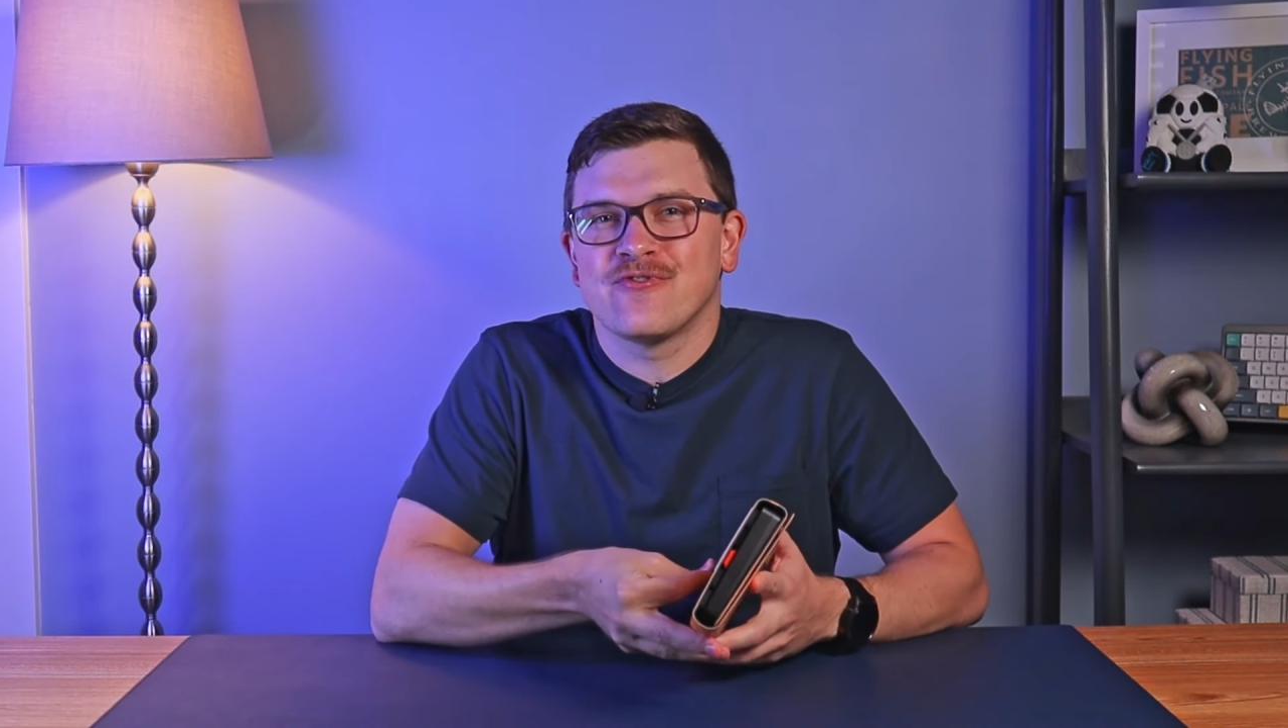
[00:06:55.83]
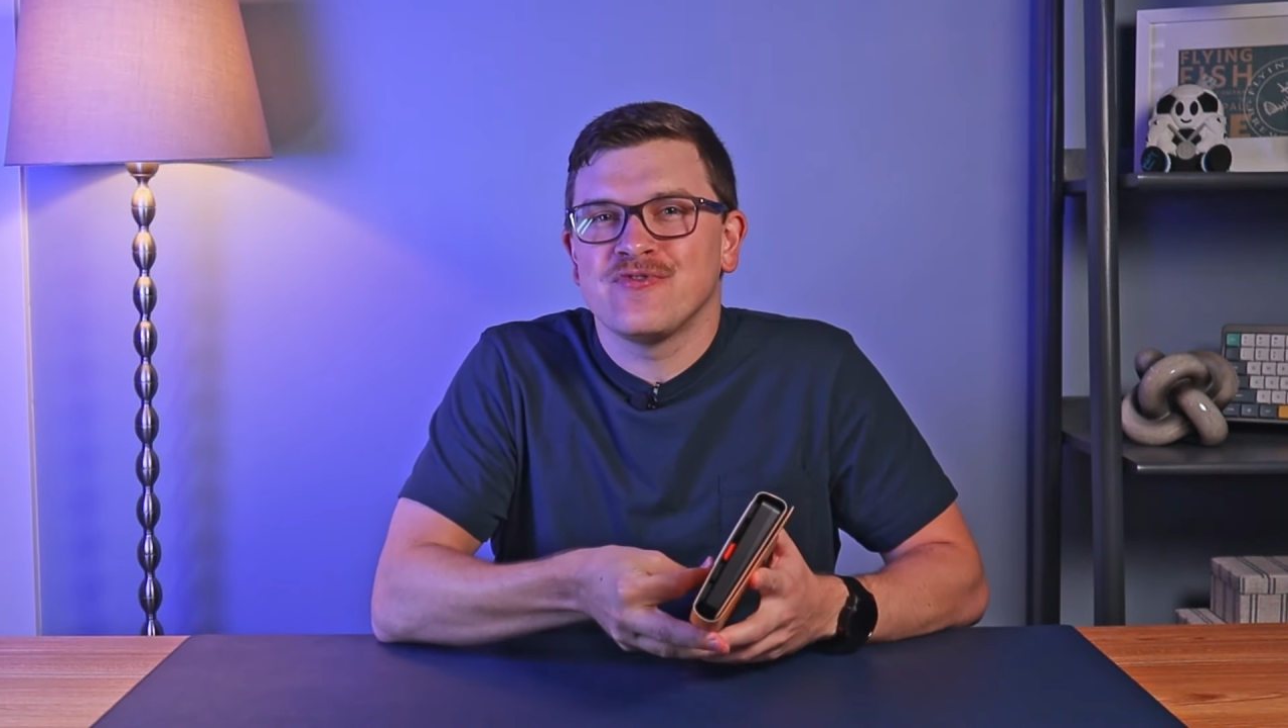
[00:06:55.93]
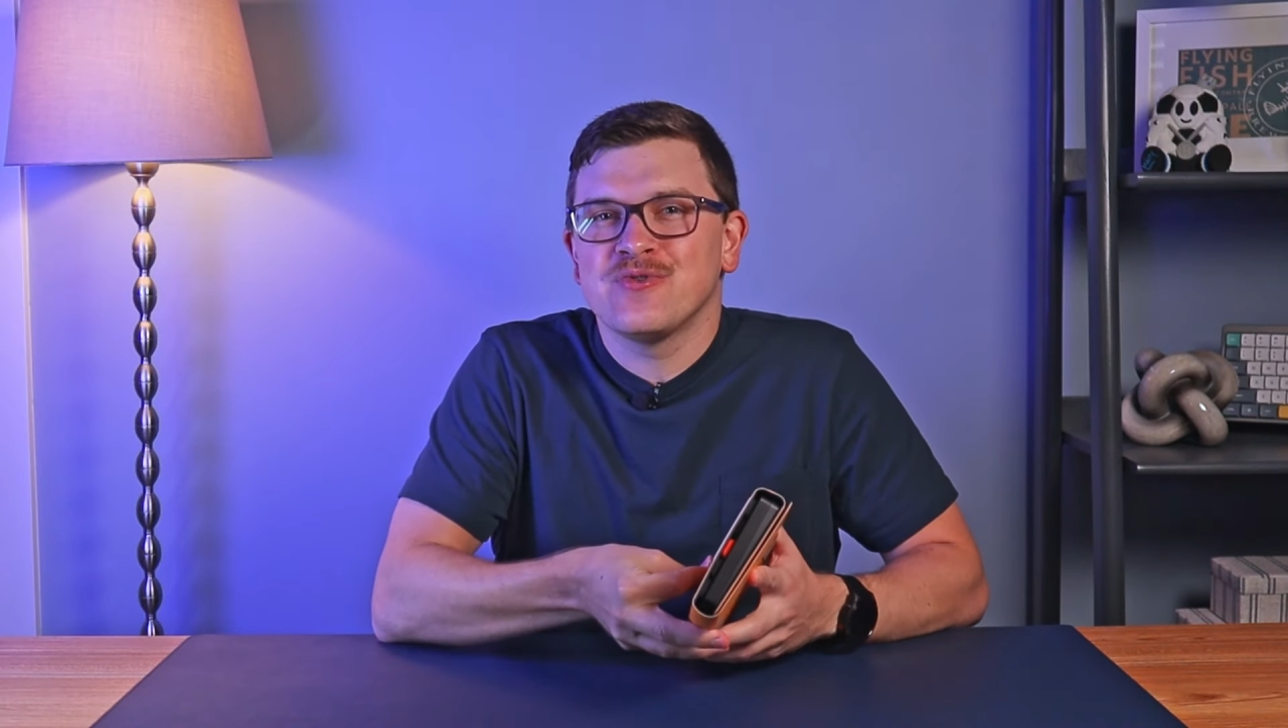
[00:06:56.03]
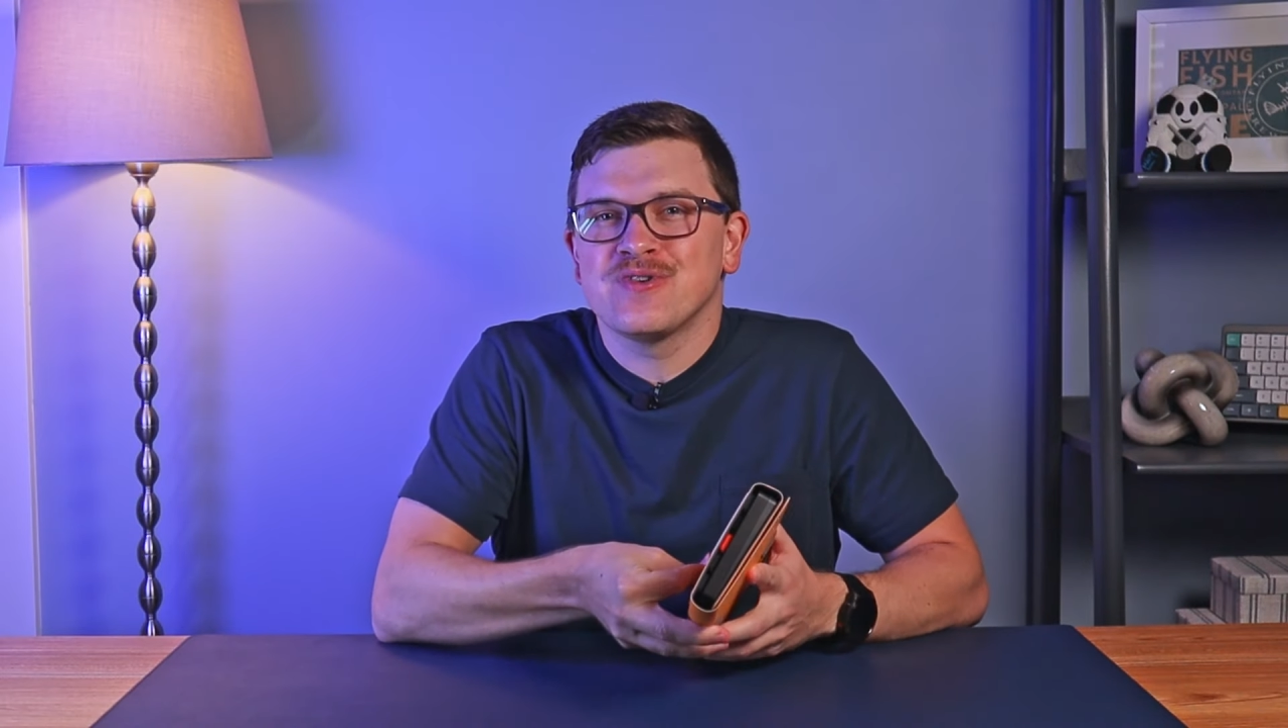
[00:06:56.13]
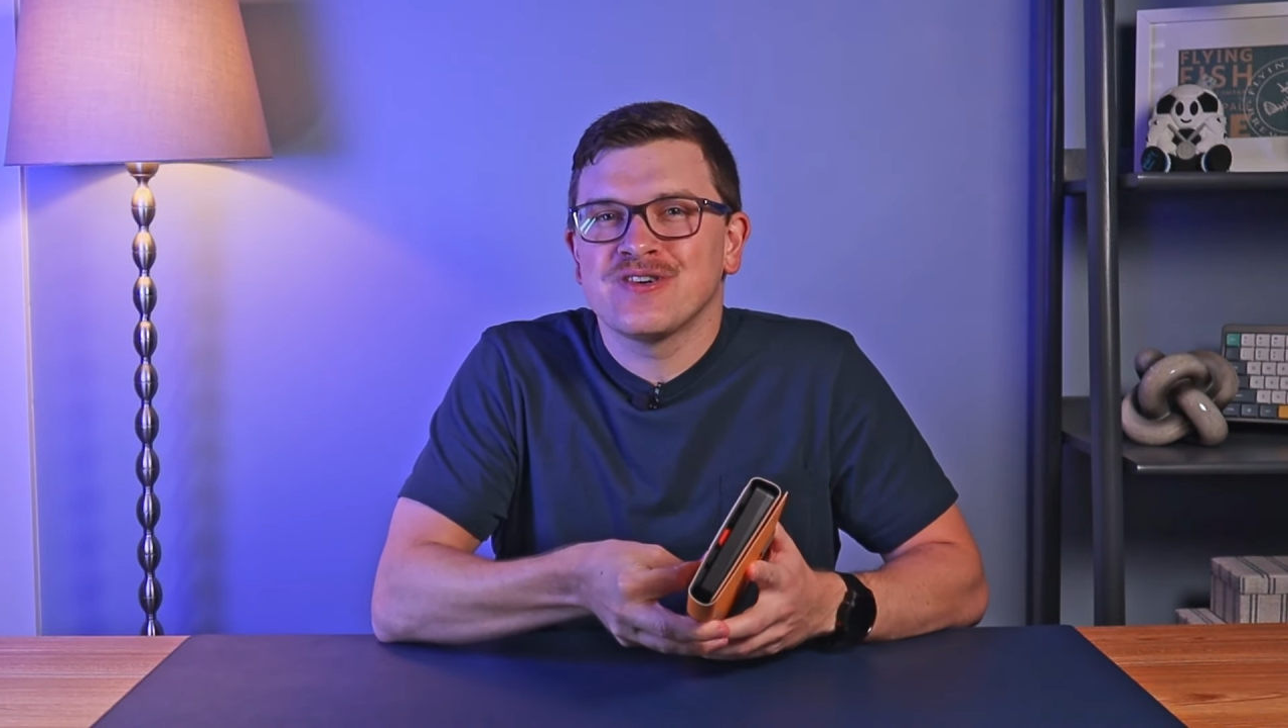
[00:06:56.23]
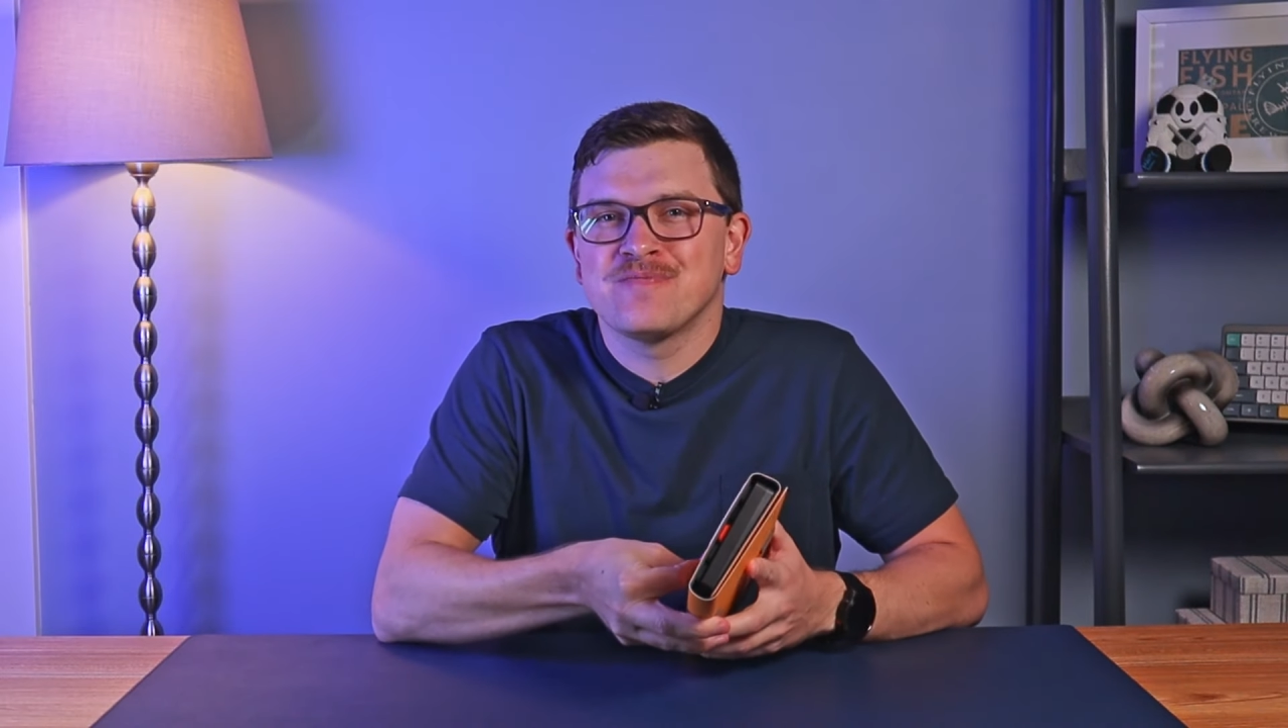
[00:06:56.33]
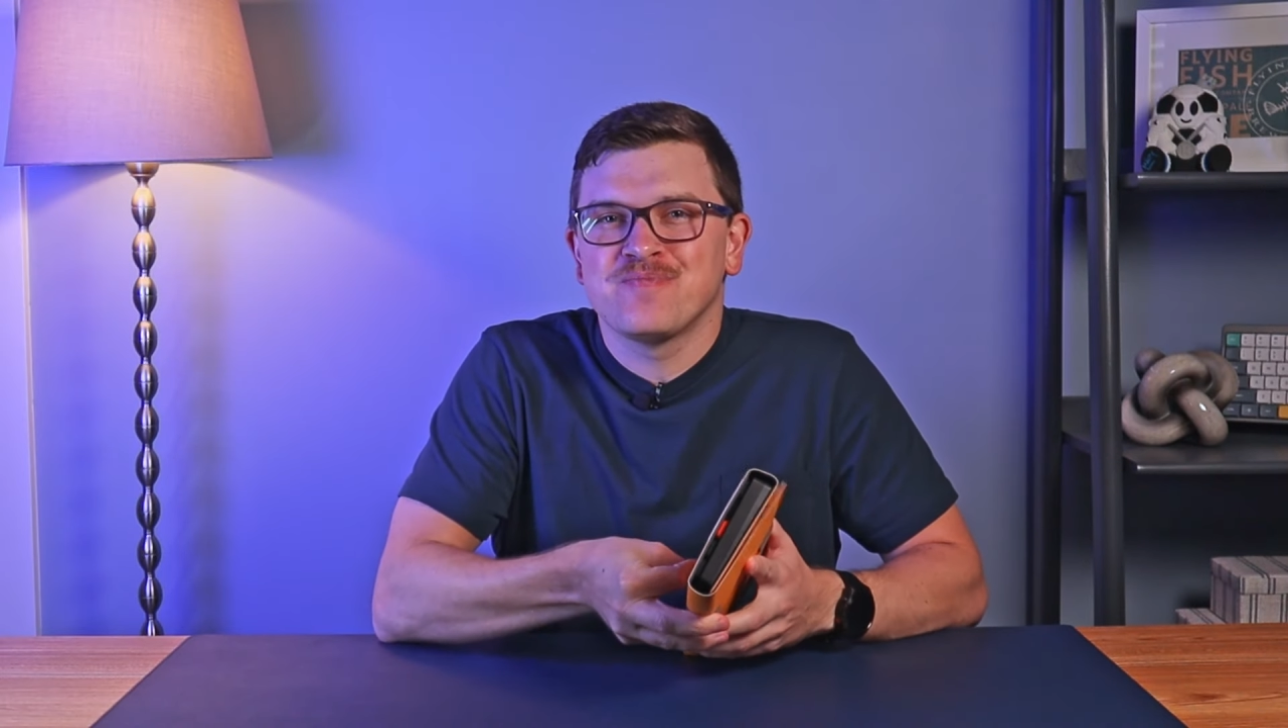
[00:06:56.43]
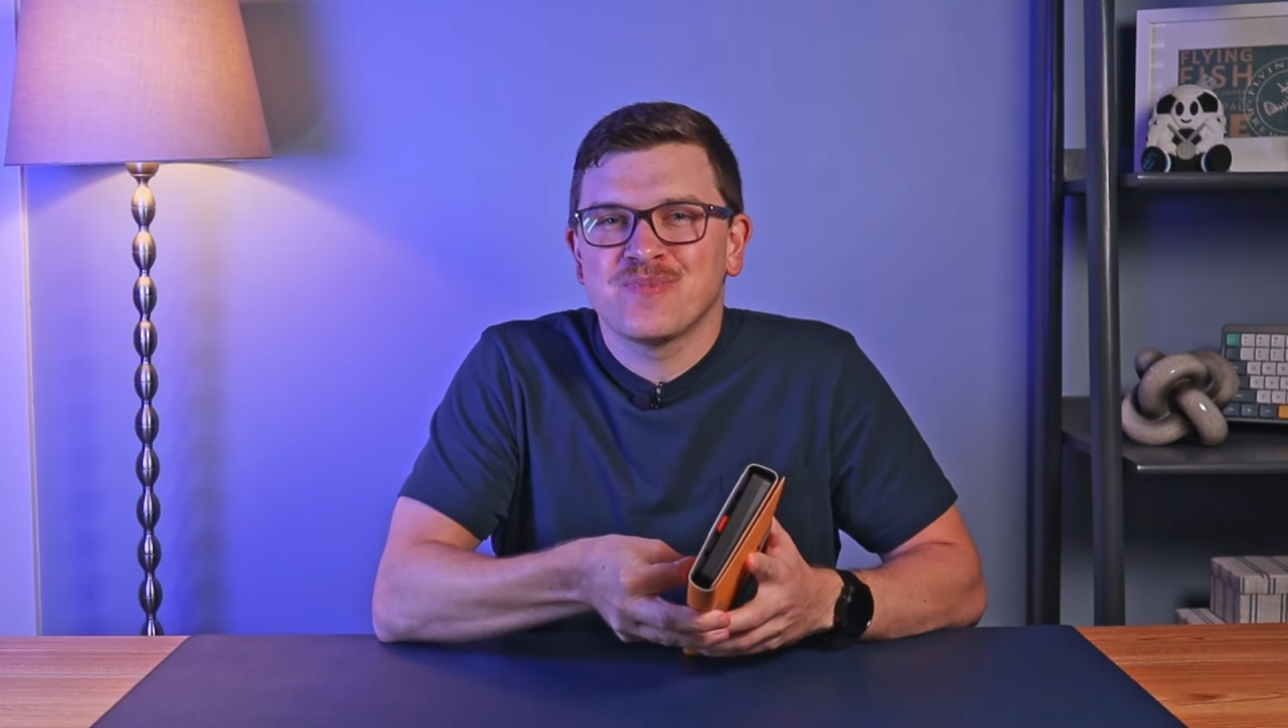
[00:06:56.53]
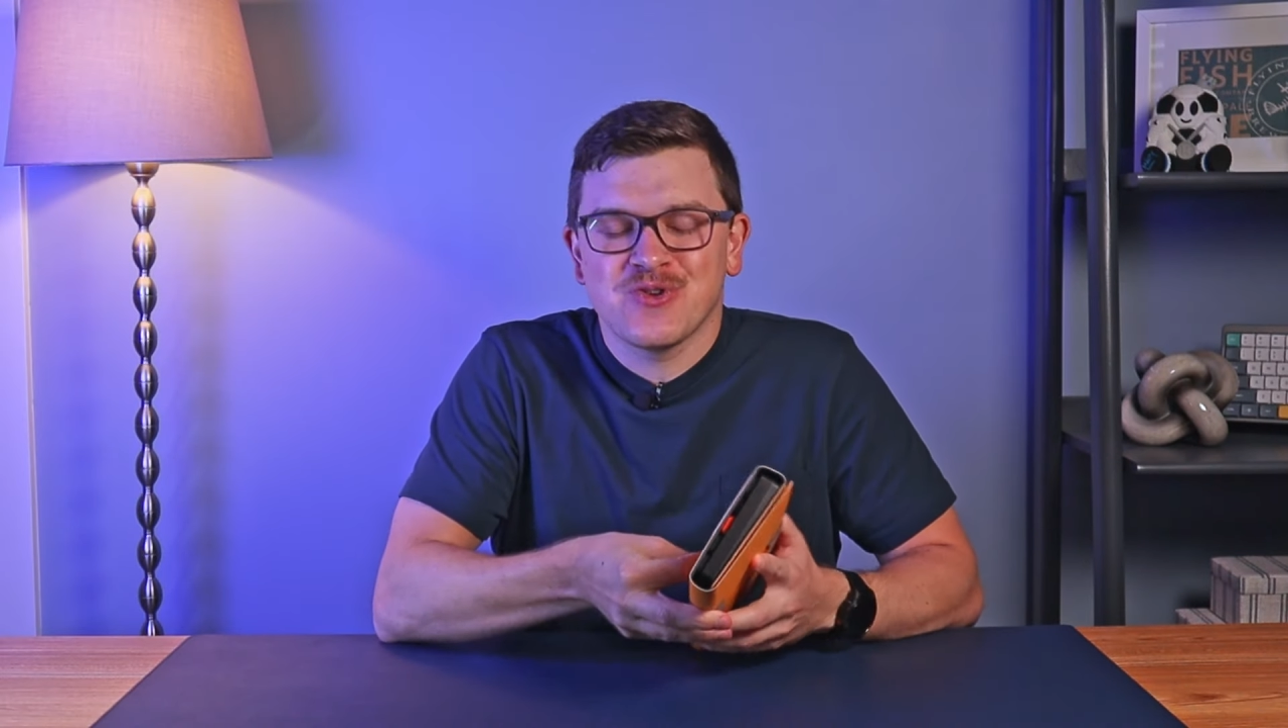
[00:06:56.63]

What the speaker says: reviewer